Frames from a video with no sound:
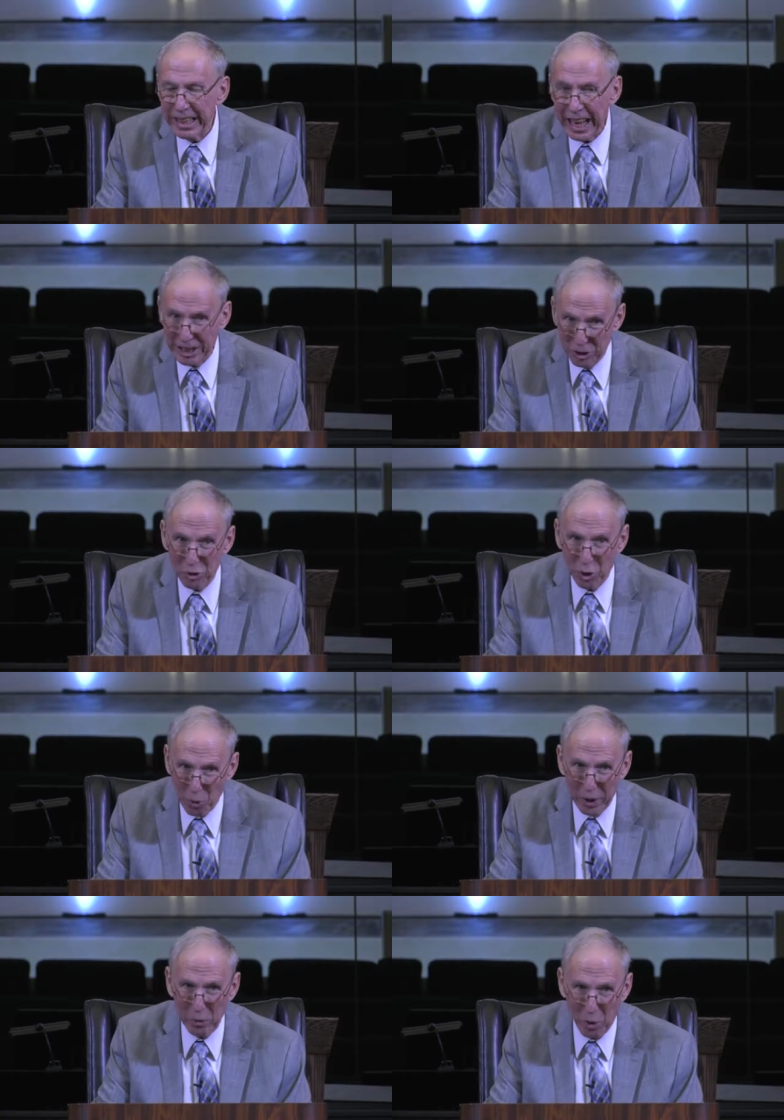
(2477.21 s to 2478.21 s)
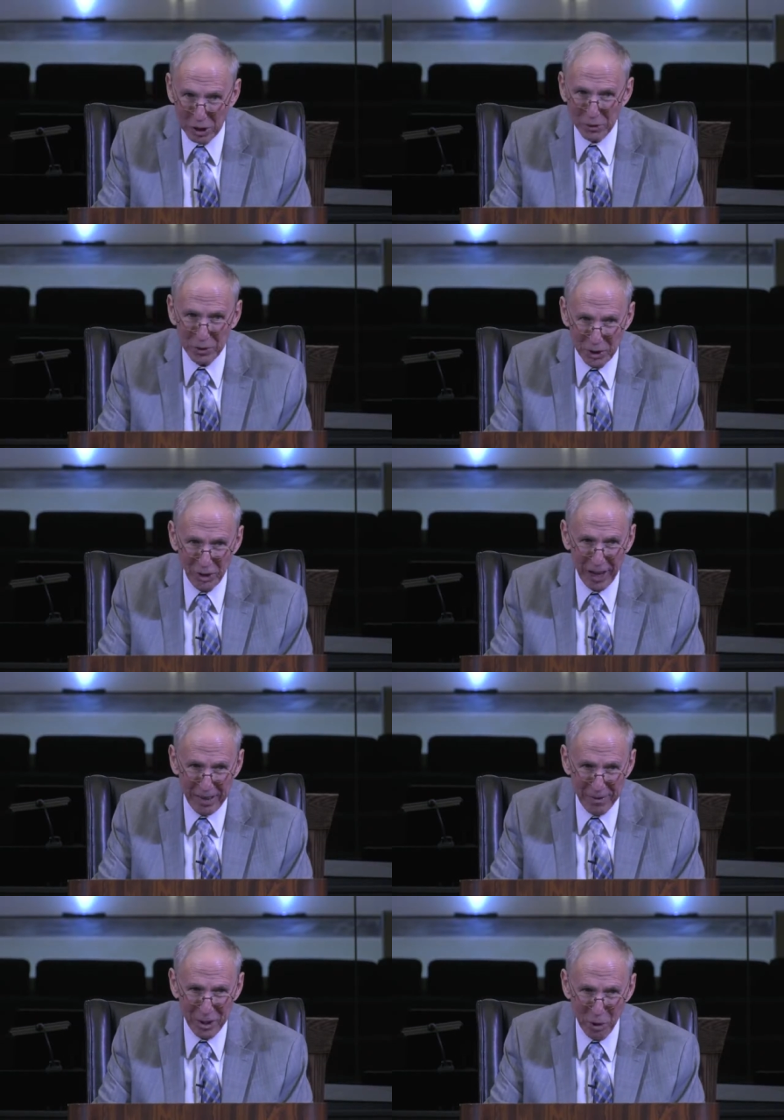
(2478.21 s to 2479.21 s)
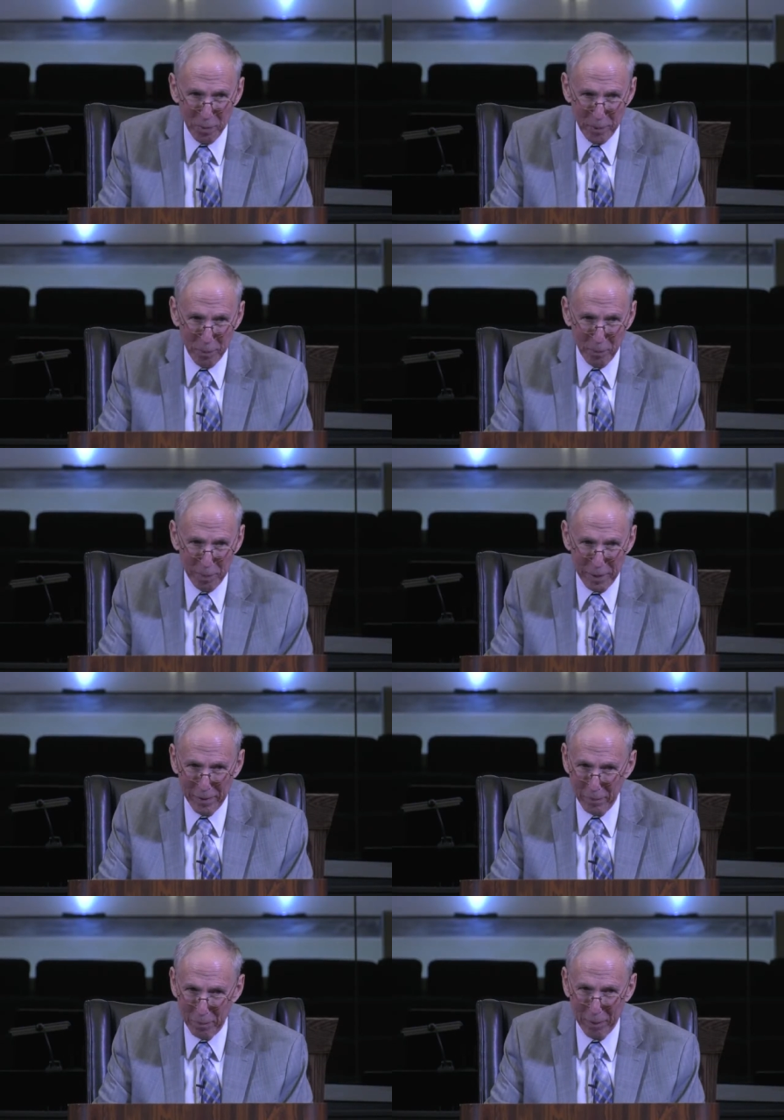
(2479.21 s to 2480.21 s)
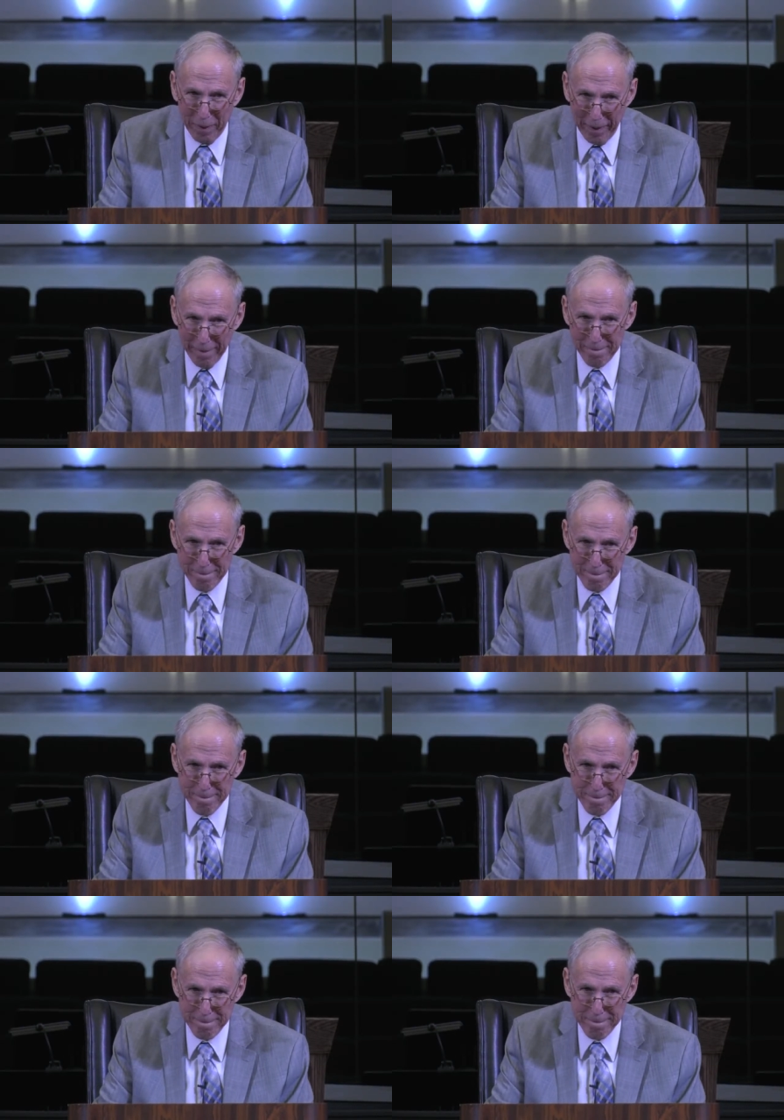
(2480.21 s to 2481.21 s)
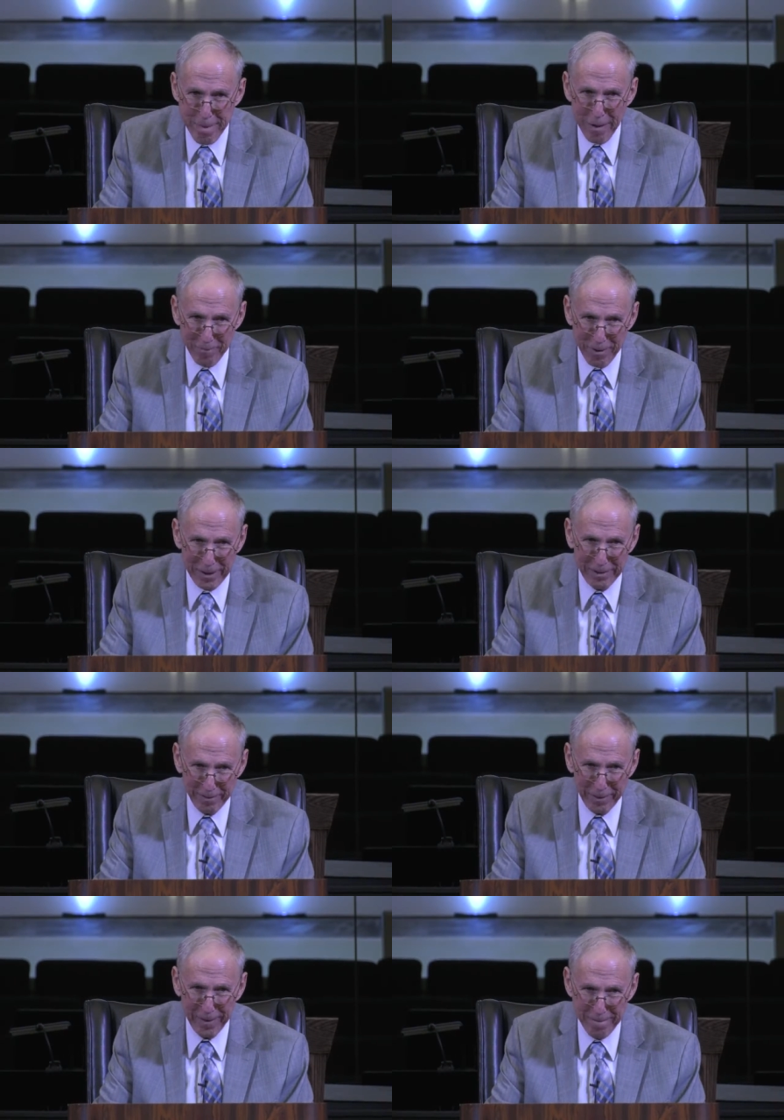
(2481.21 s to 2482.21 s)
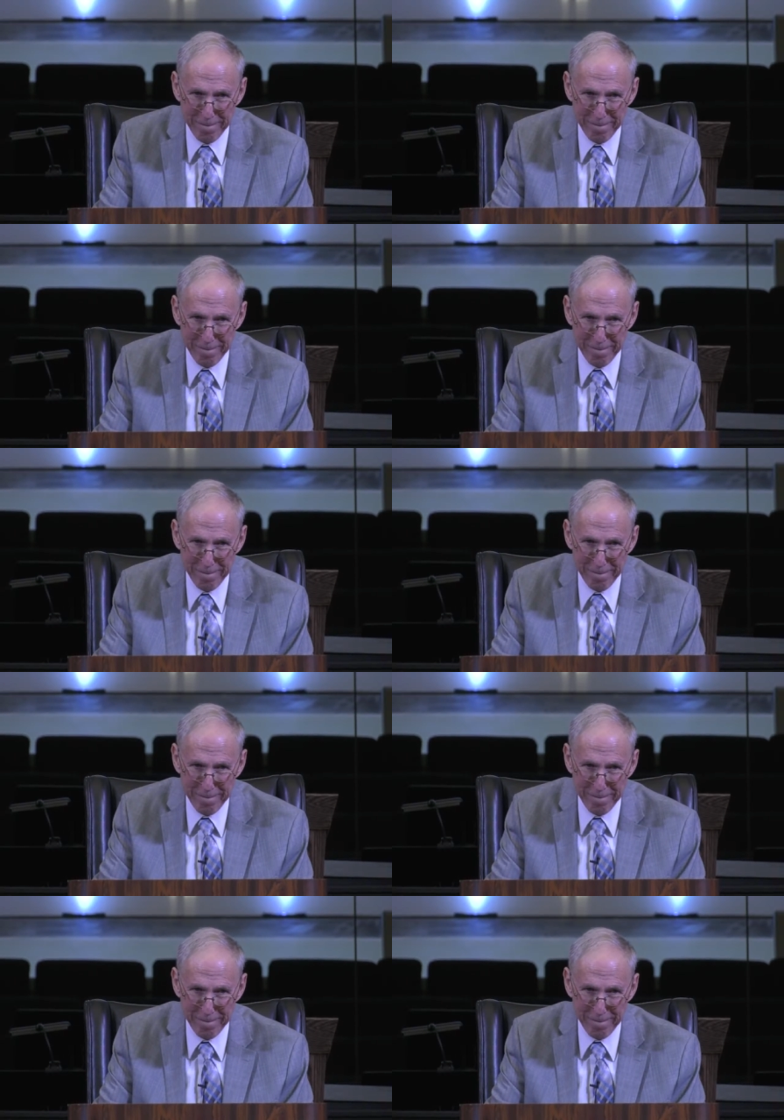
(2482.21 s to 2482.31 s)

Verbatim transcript: and you'll know what he wants for your life, and you'll be prepared to pray effectively.